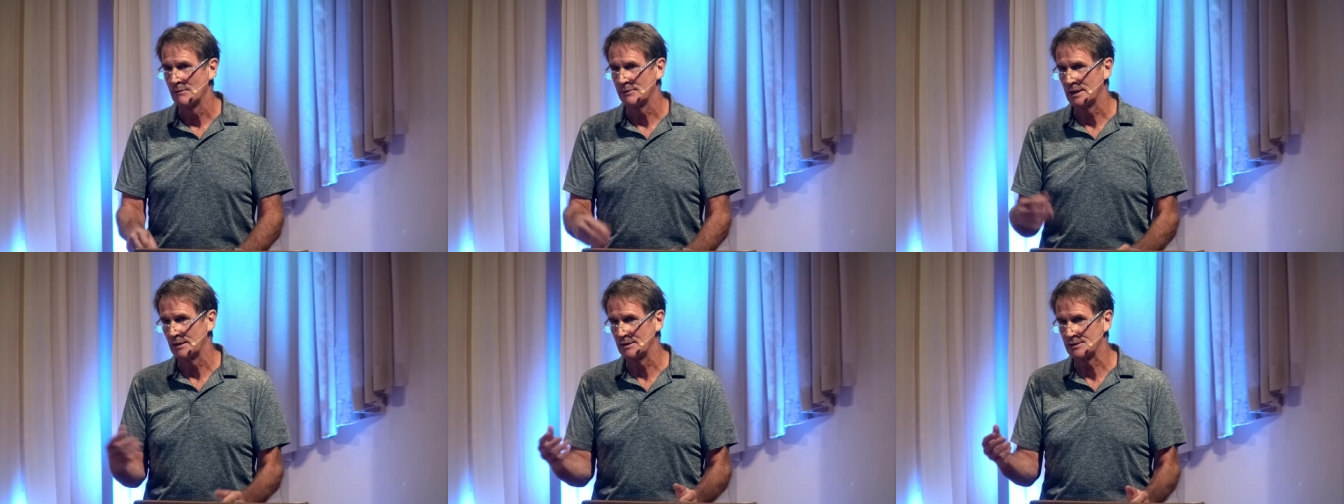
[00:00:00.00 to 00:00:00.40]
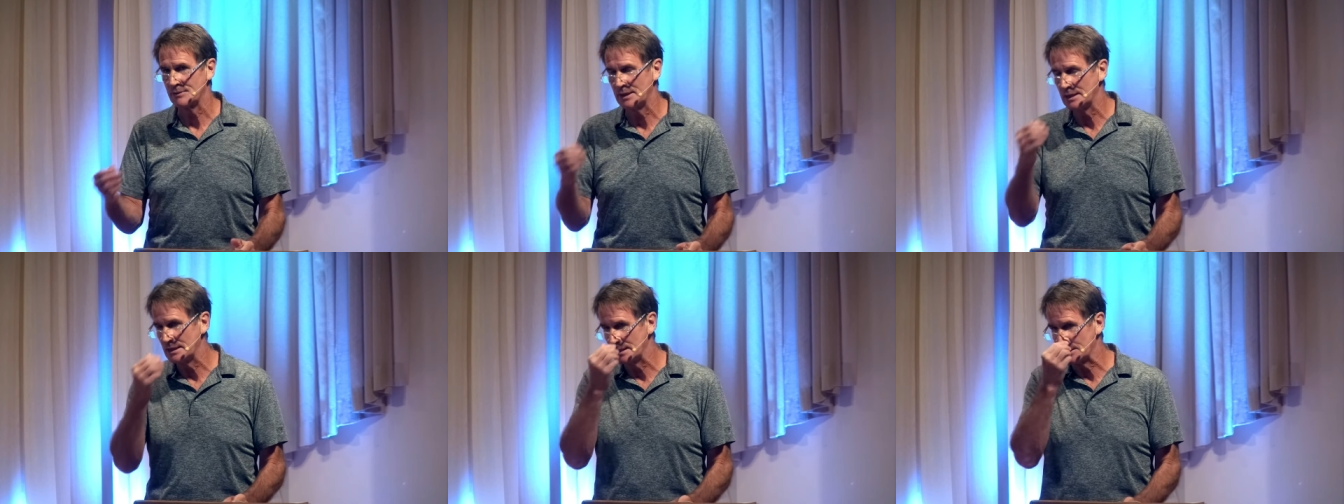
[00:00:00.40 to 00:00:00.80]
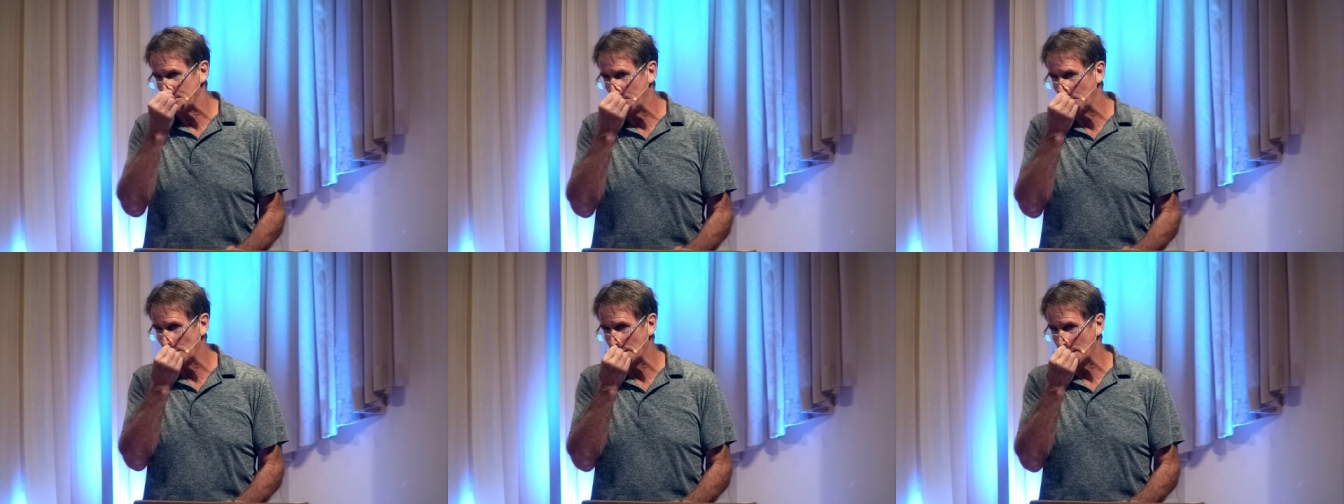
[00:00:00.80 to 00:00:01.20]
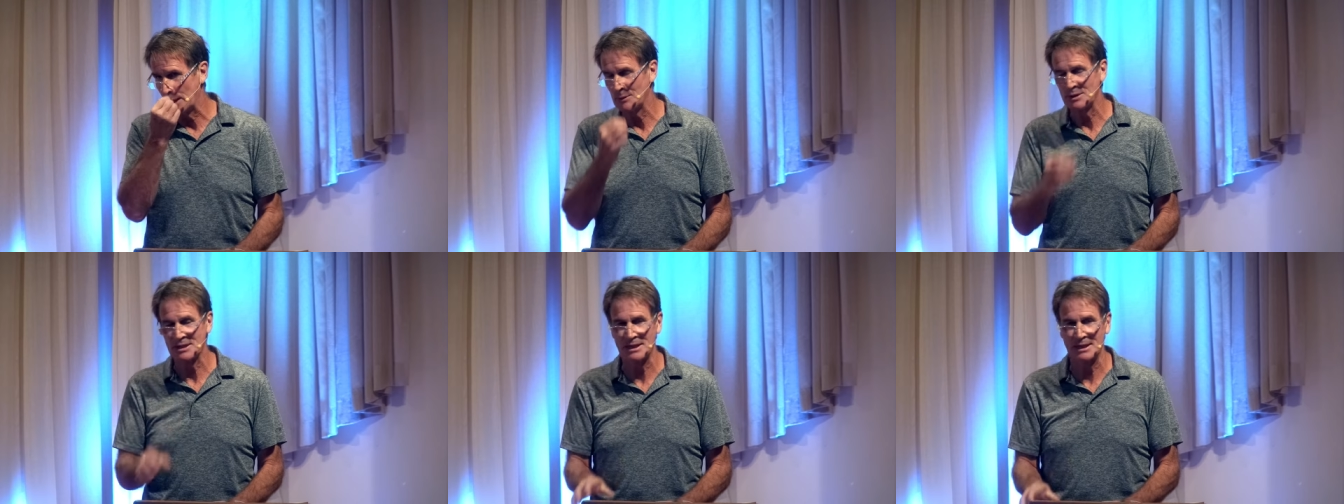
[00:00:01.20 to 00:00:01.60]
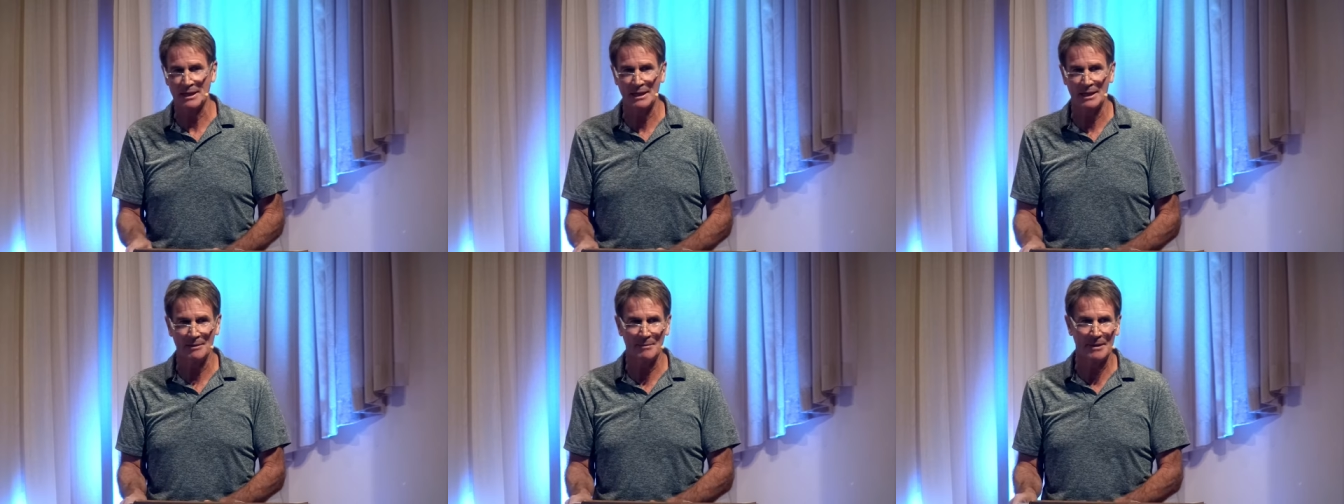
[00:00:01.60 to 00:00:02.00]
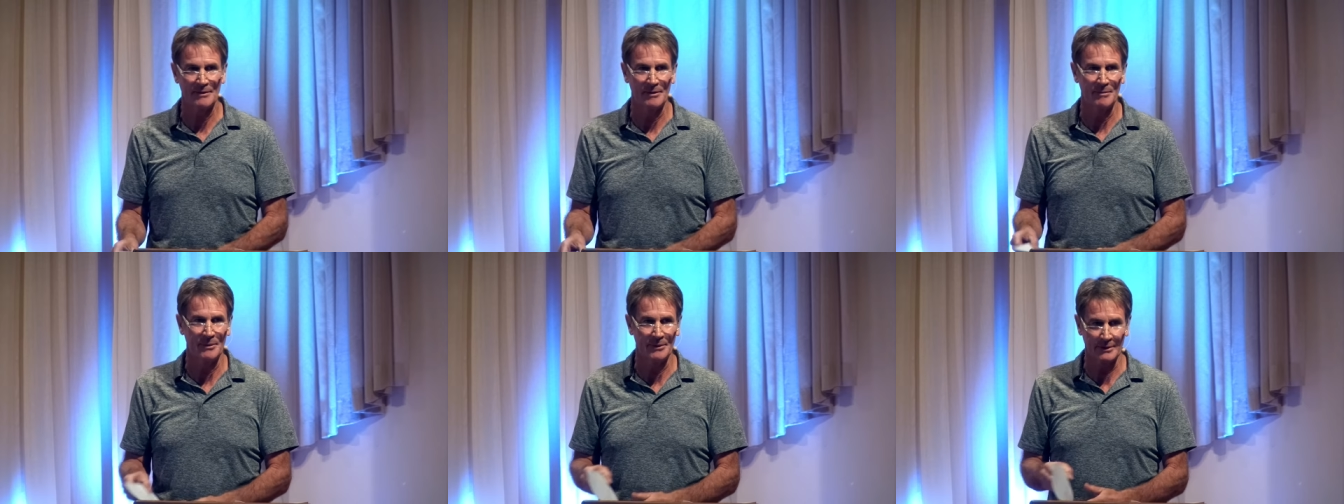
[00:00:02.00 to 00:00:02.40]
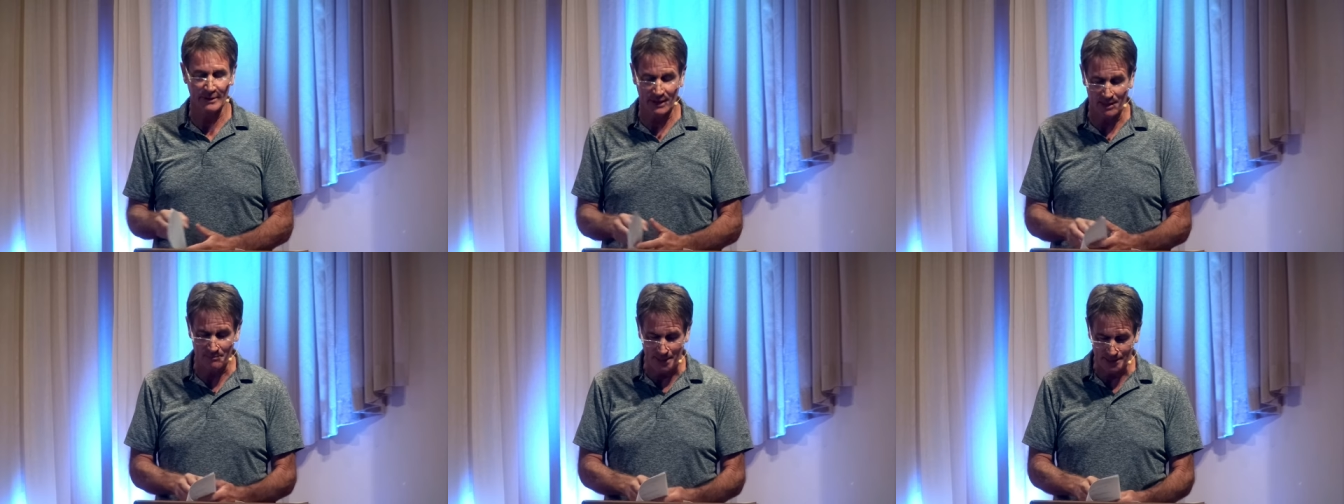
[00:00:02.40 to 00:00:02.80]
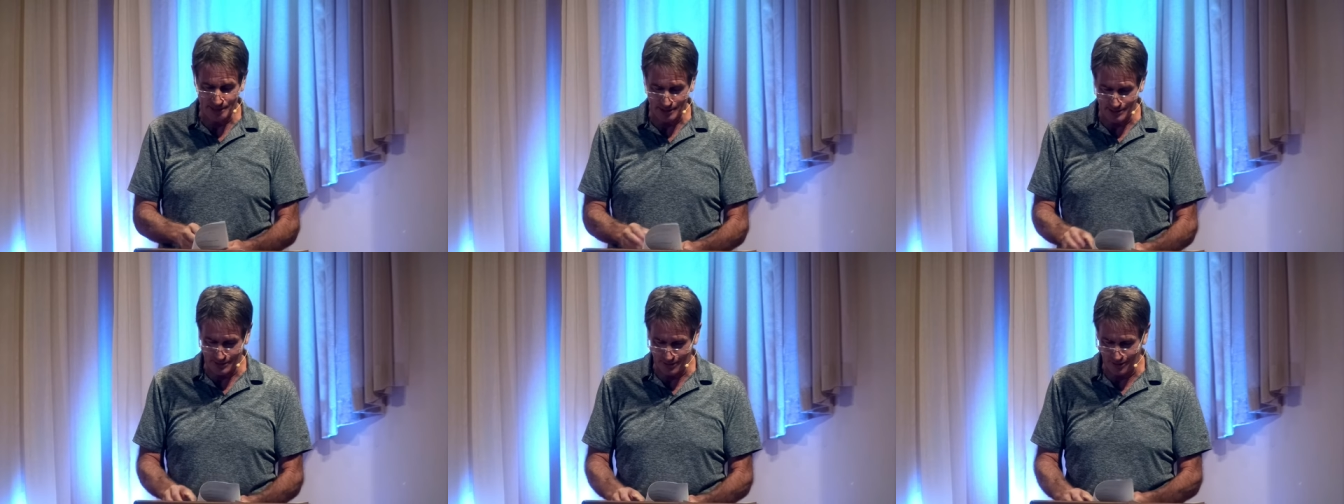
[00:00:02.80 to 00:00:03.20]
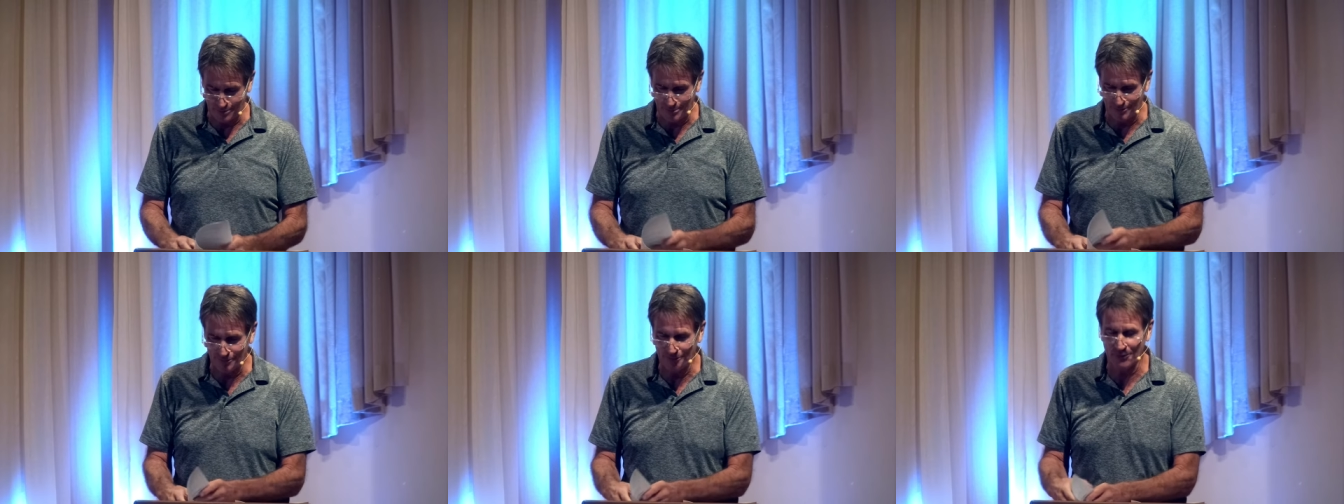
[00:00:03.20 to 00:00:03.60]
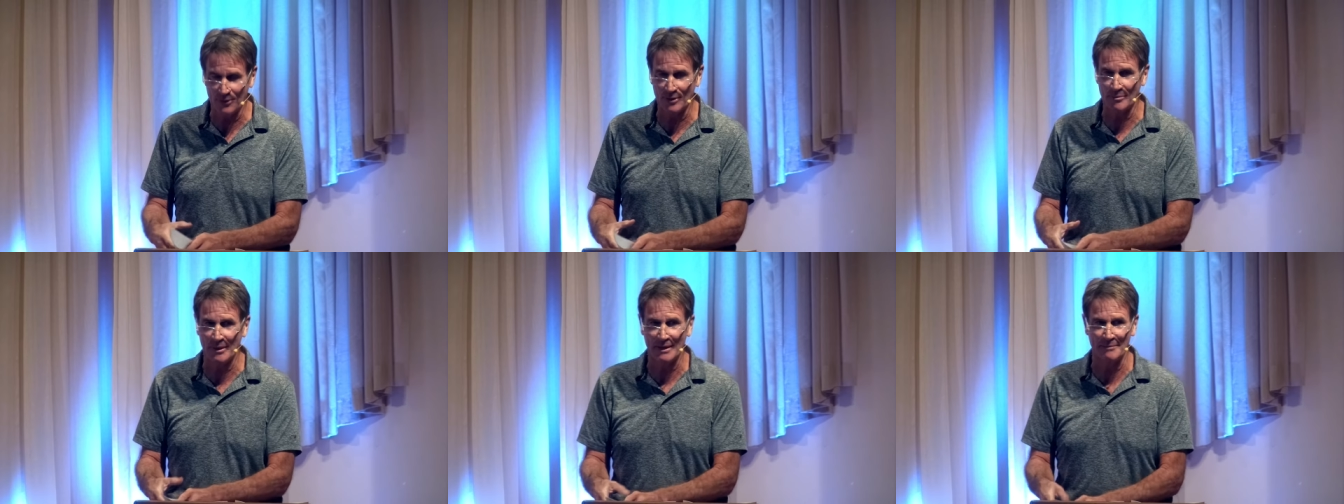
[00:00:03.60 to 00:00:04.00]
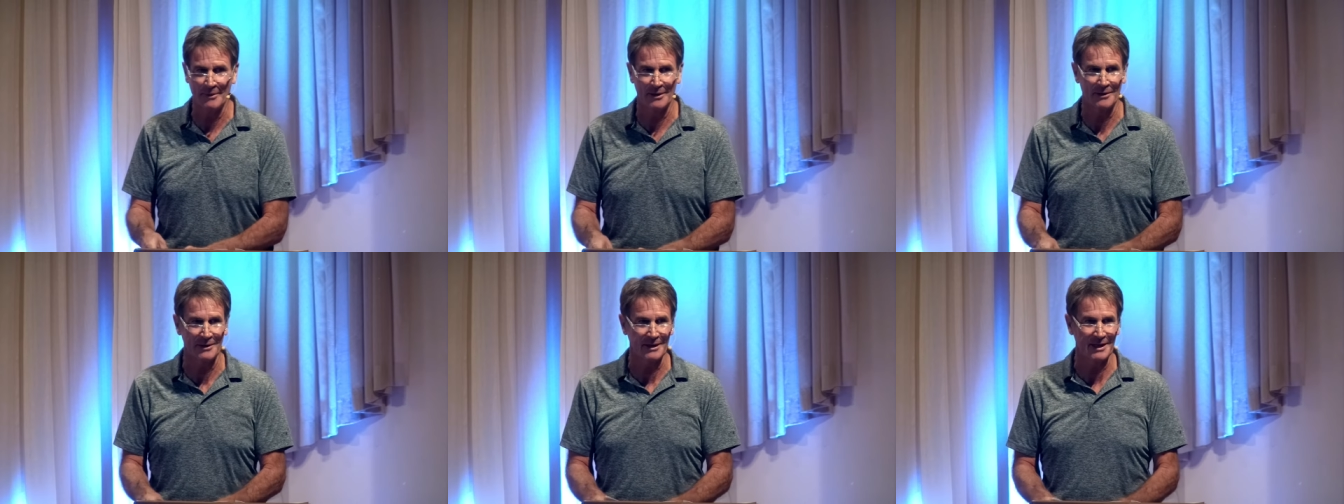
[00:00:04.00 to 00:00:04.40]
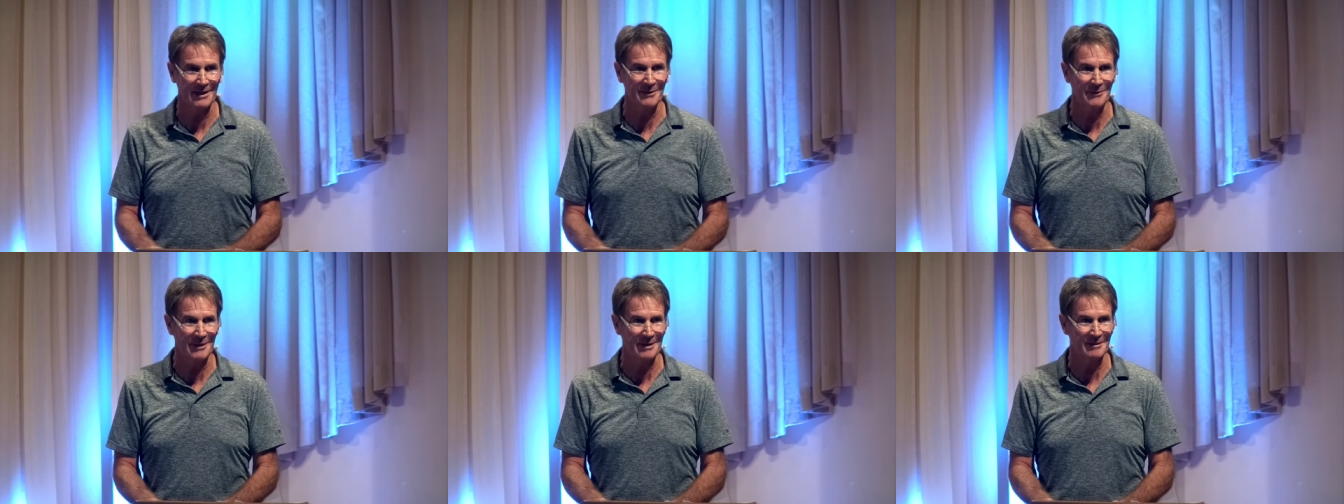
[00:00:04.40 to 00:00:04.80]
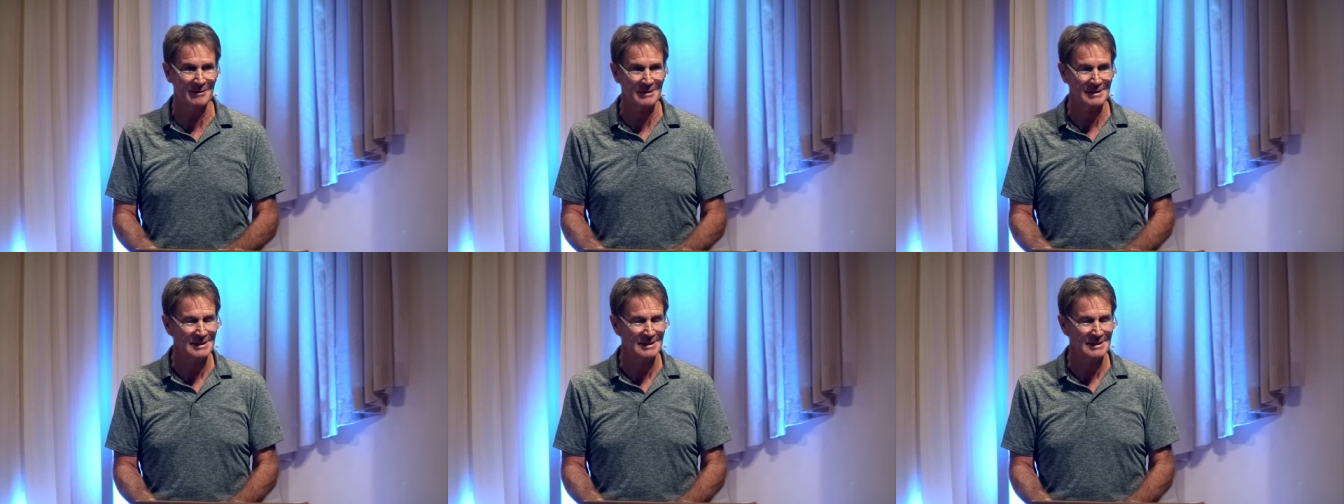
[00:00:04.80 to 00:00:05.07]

When I was reading this book, I was thinking about the book that I mentioned to you before by Mark Kingwell.